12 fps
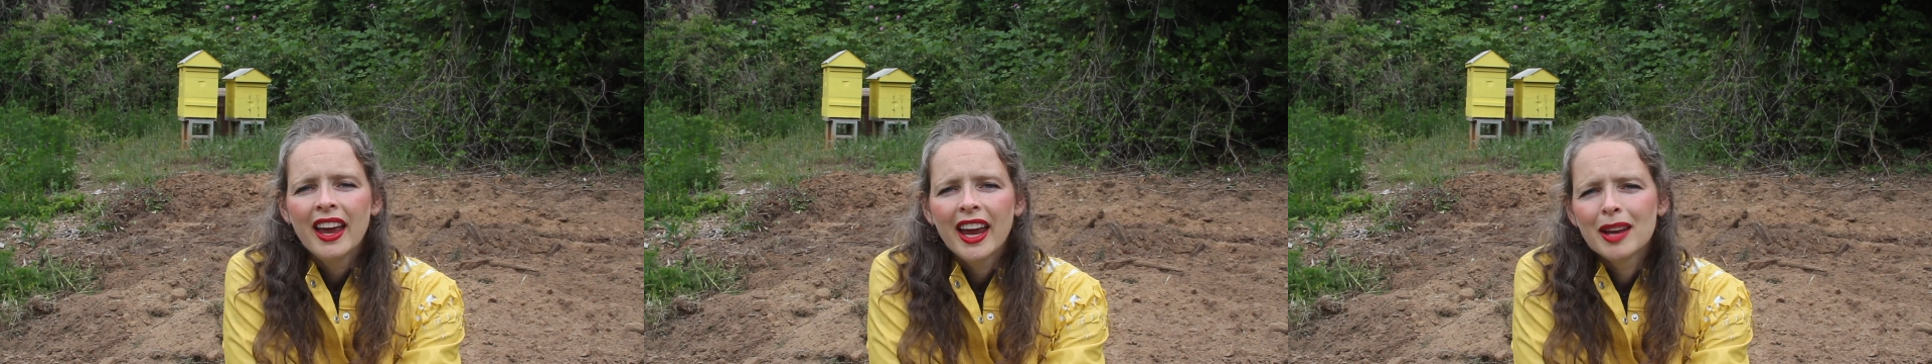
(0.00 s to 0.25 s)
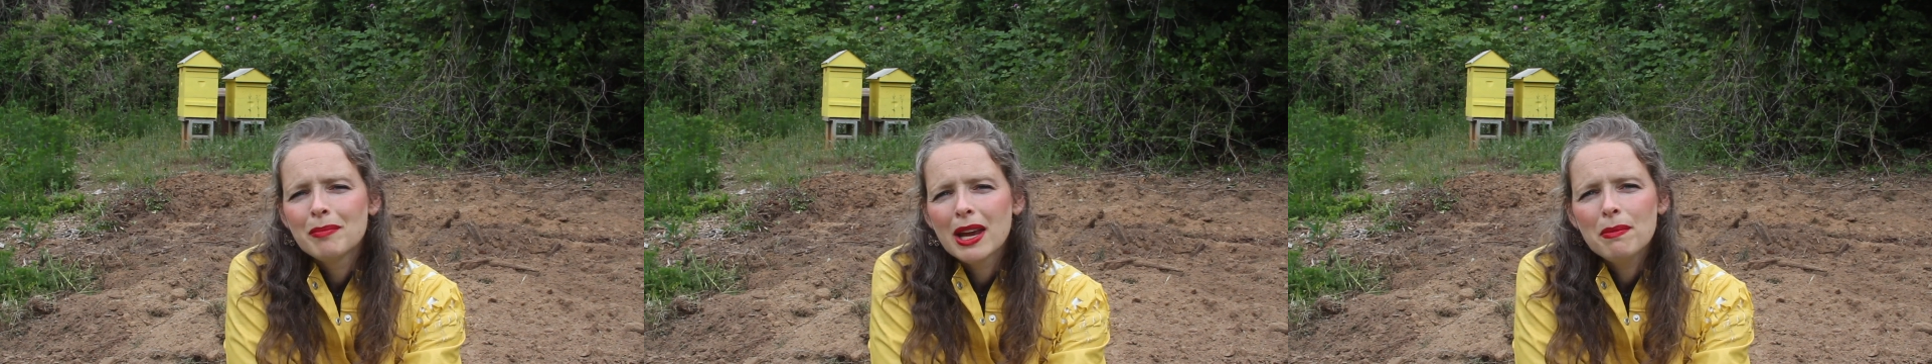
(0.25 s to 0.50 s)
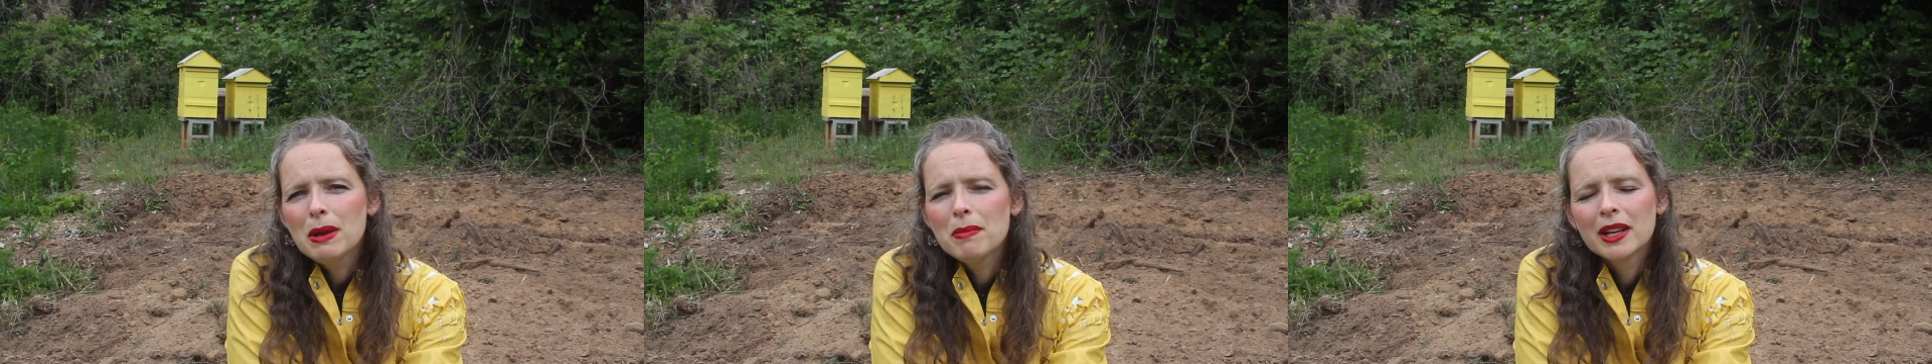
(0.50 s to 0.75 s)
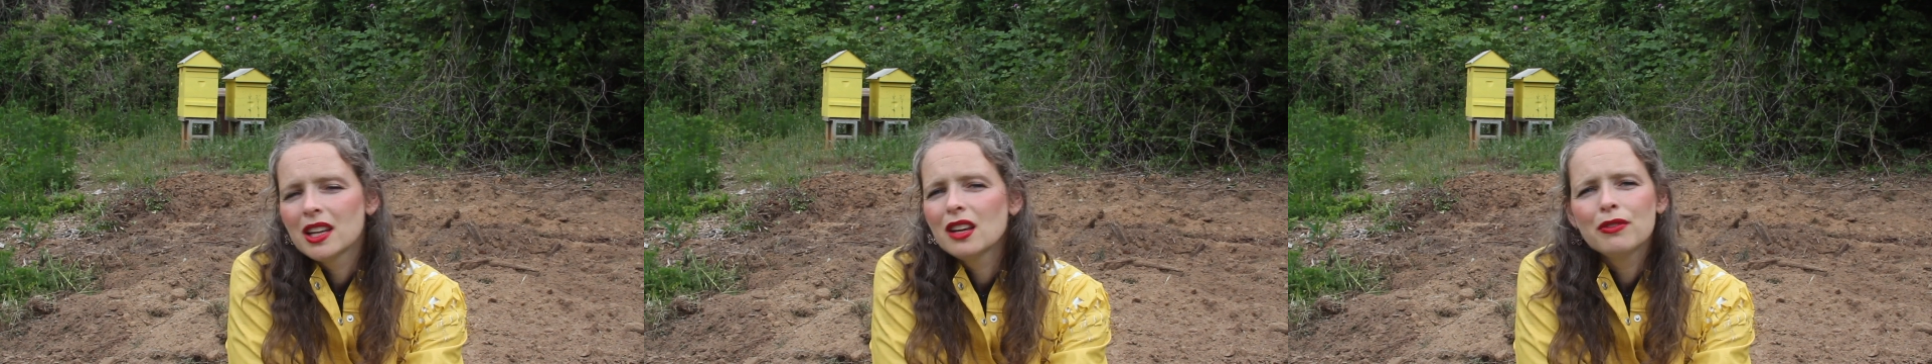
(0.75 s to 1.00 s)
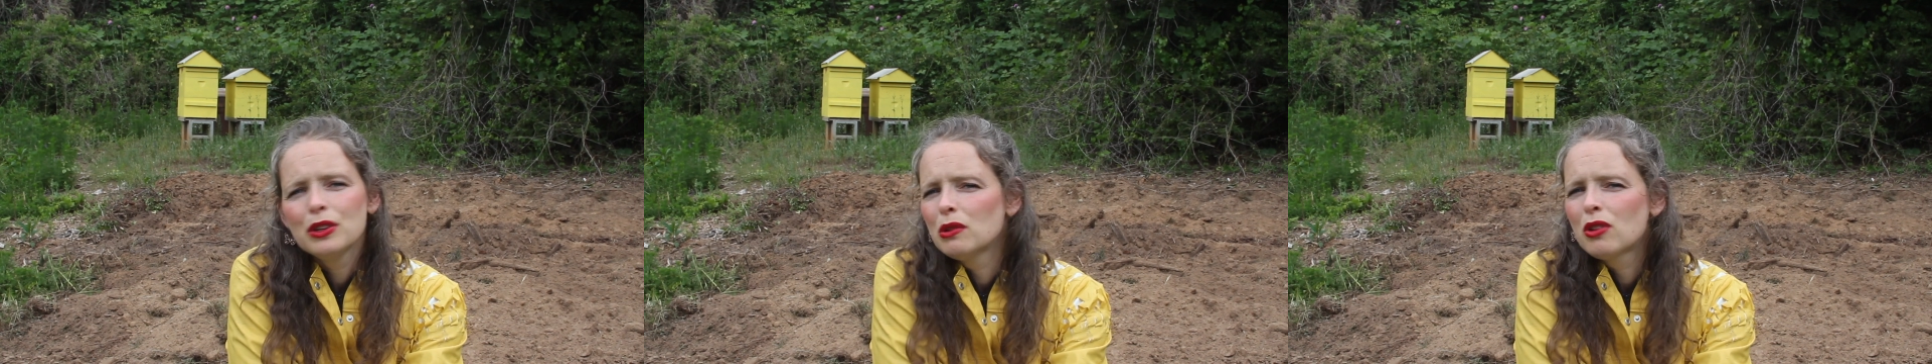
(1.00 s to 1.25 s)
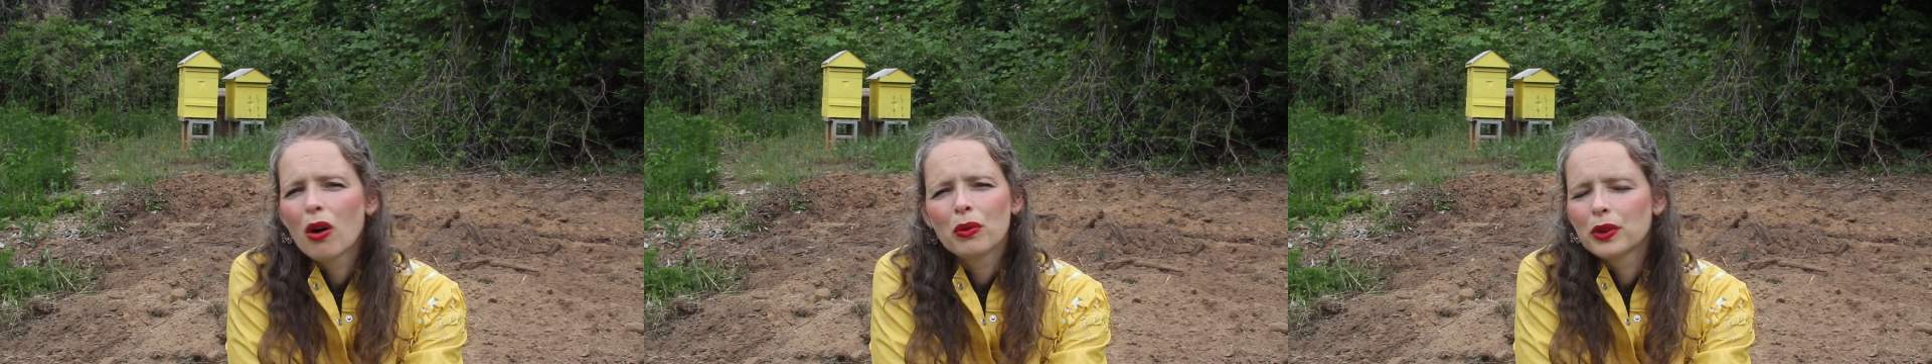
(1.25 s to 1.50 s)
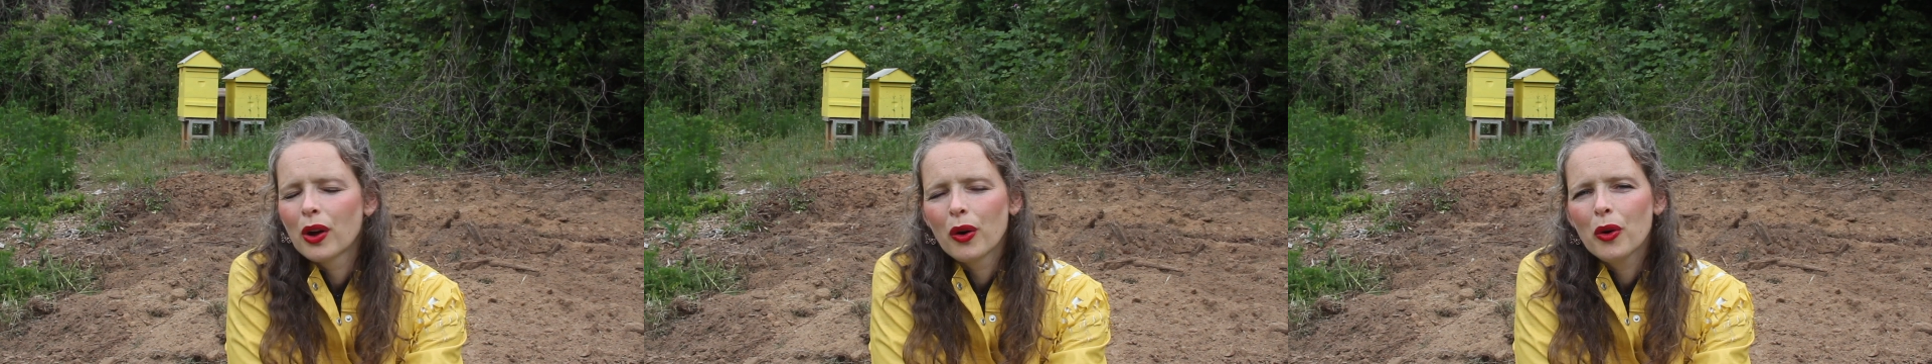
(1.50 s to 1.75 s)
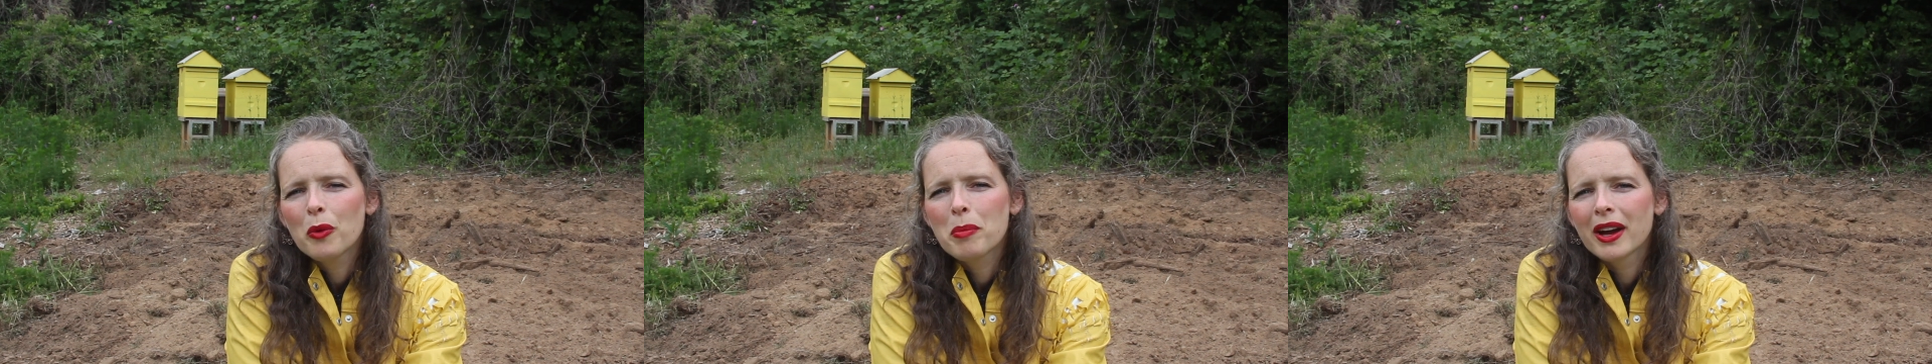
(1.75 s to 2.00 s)
And maybe many of you don't
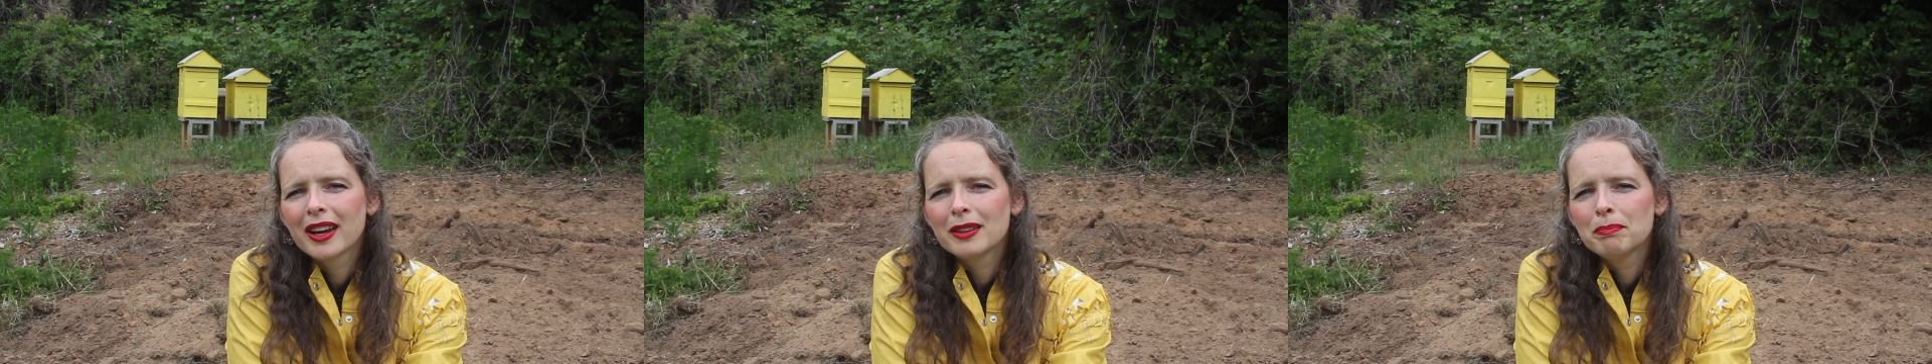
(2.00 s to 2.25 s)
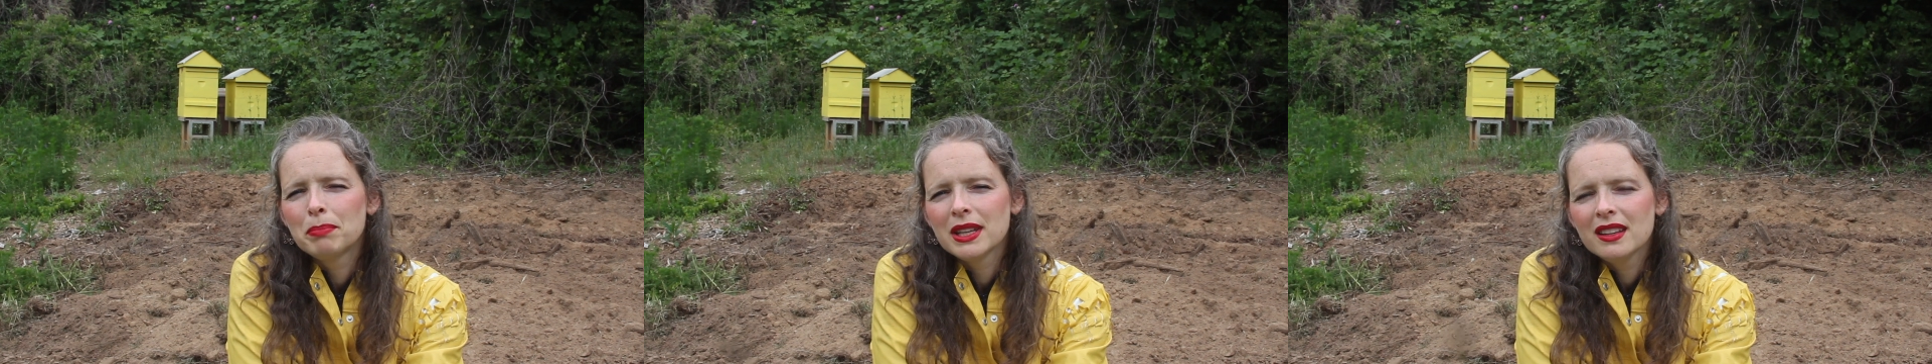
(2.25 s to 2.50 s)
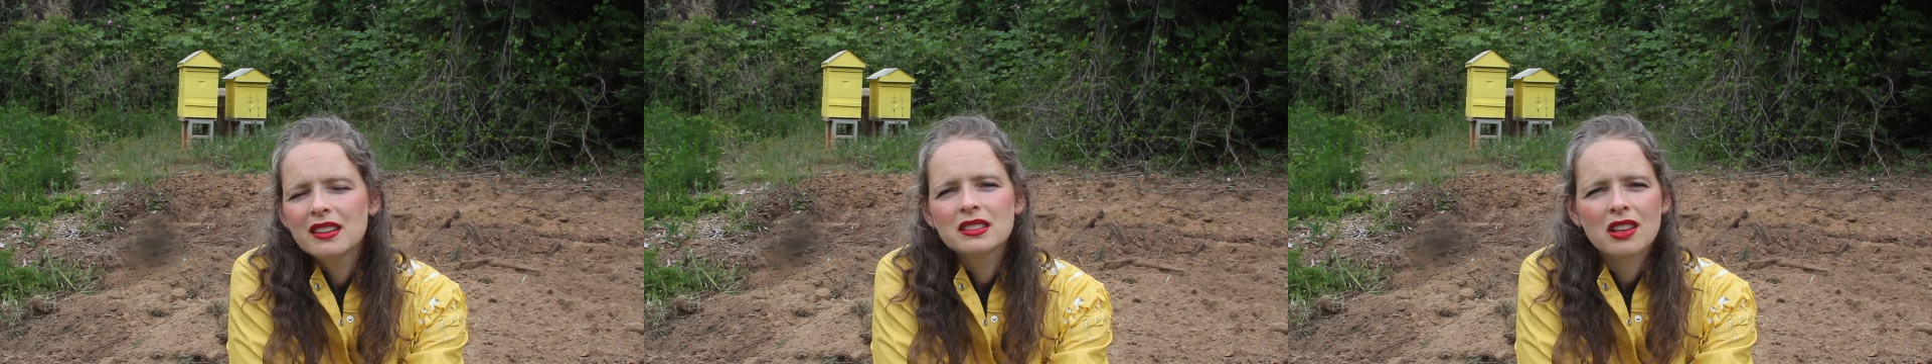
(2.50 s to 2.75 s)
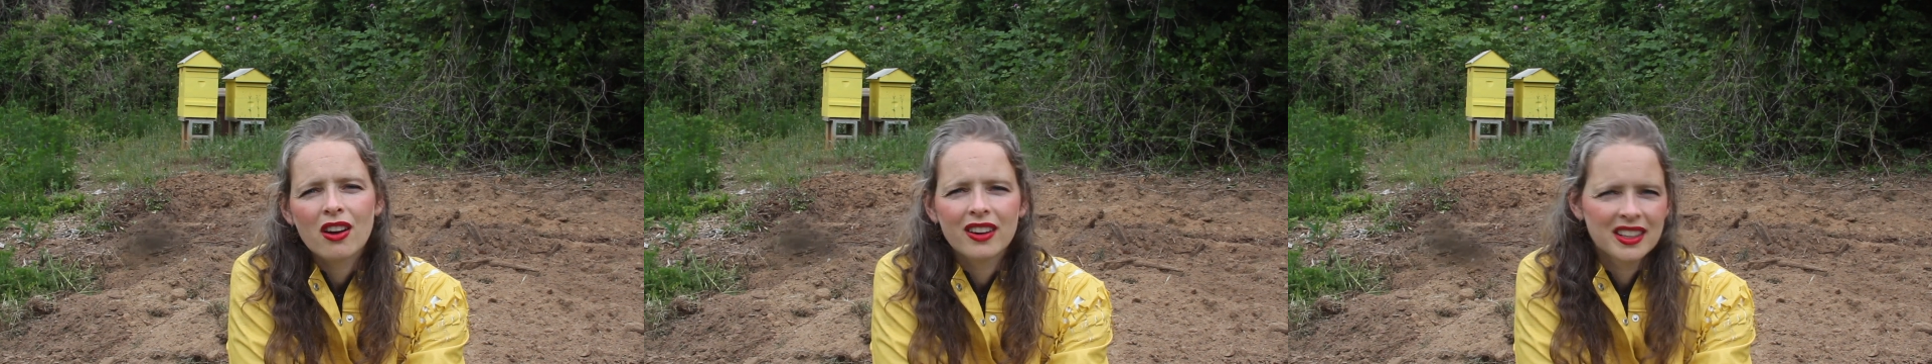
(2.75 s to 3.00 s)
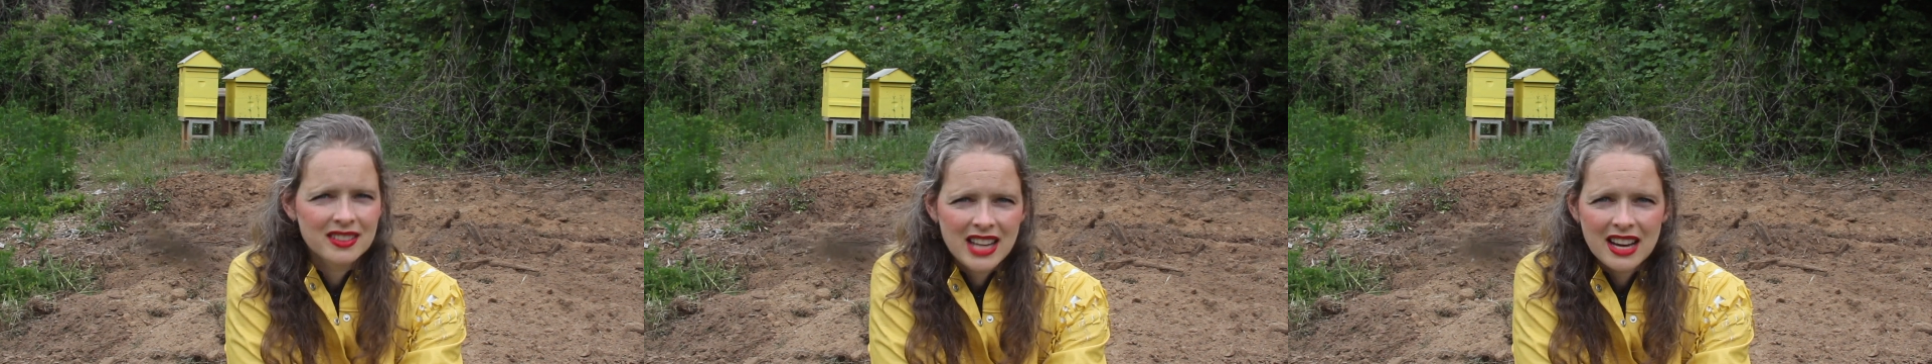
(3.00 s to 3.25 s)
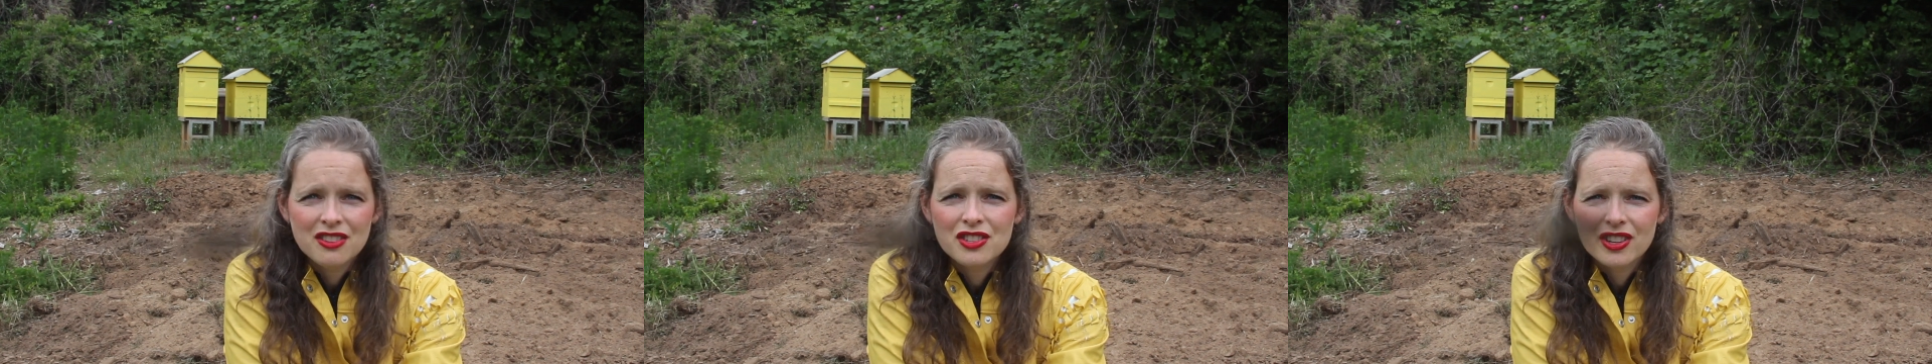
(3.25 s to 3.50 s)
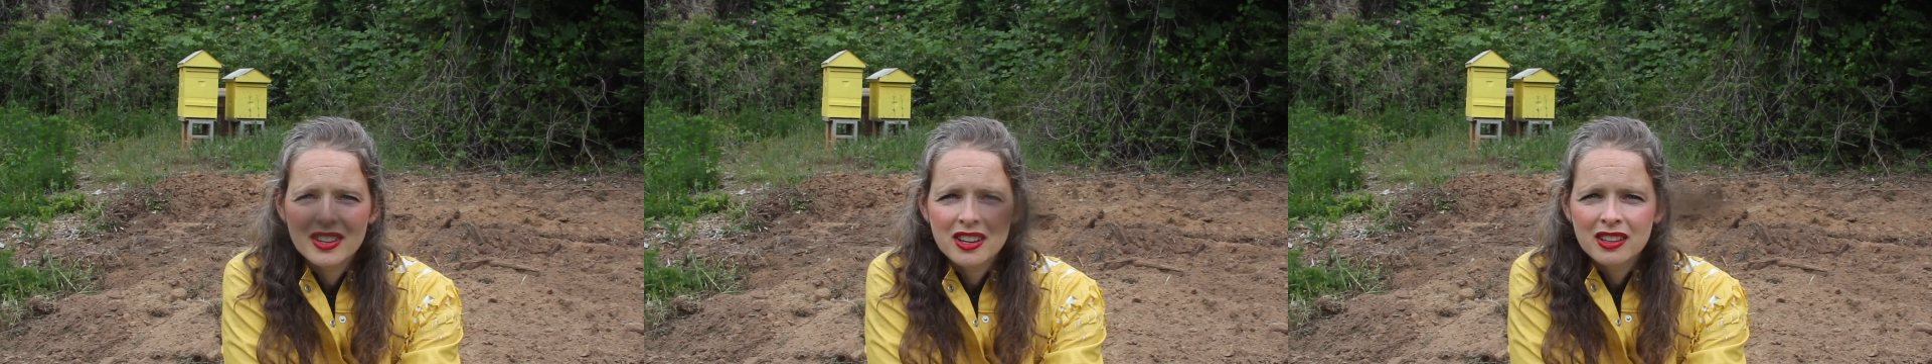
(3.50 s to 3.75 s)
know, but bees are endangered,